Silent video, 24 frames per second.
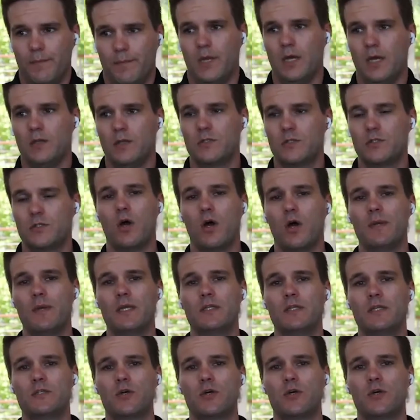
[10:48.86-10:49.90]
yeah. So, I
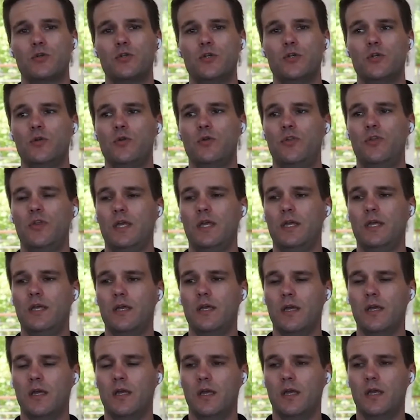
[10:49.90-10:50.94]
mean, so do you
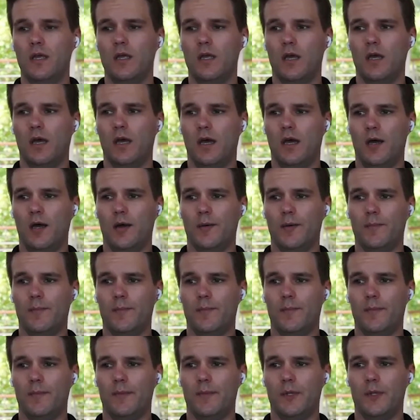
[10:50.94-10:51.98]
think,
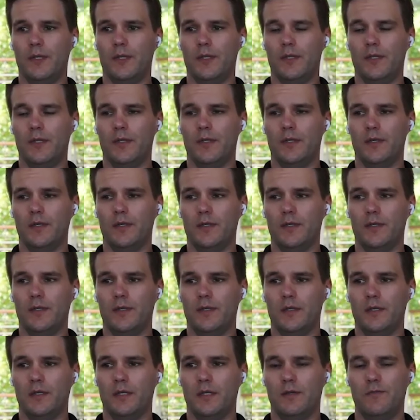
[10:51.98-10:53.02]
um,
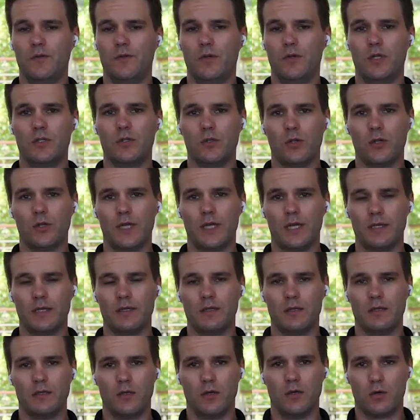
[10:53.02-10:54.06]
if you had to look at
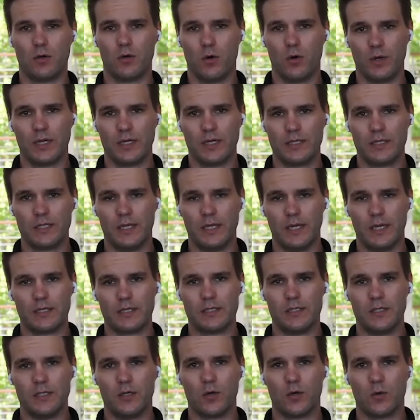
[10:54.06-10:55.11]
you know going into
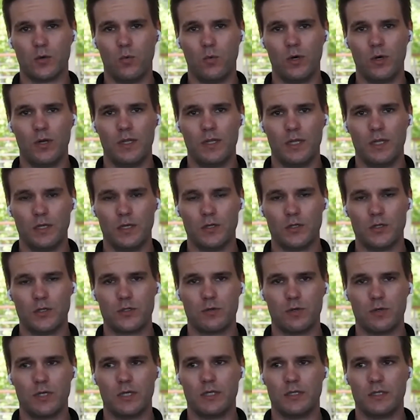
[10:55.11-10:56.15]
next year, what are the
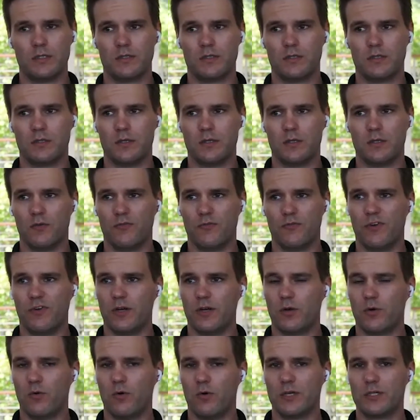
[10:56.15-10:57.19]
industries? You know,
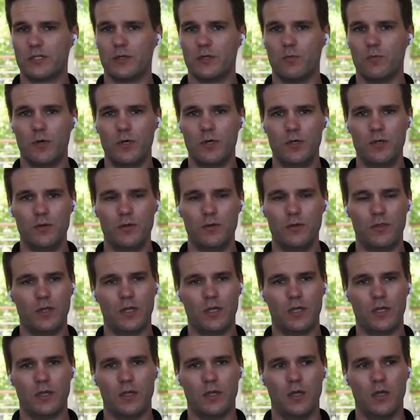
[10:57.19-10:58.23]
final question: What do you
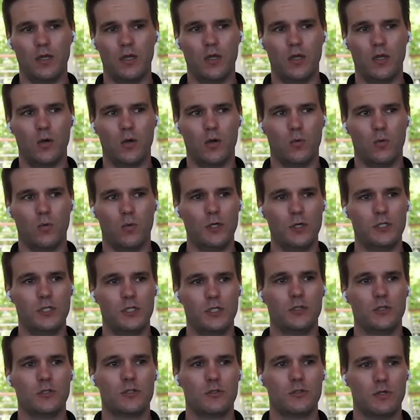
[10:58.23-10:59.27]
think? Which
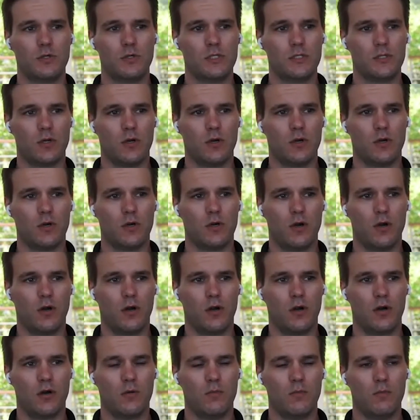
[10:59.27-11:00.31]
industries are
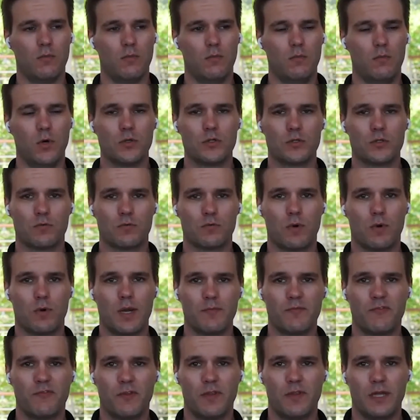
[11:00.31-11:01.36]
are most ripe
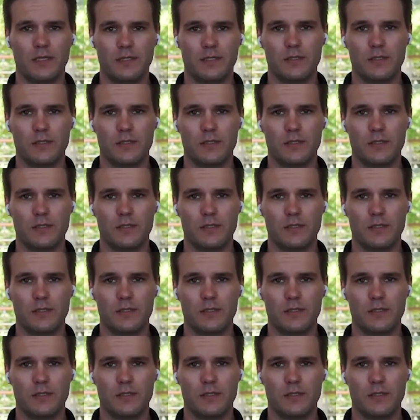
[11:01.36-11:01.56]
for that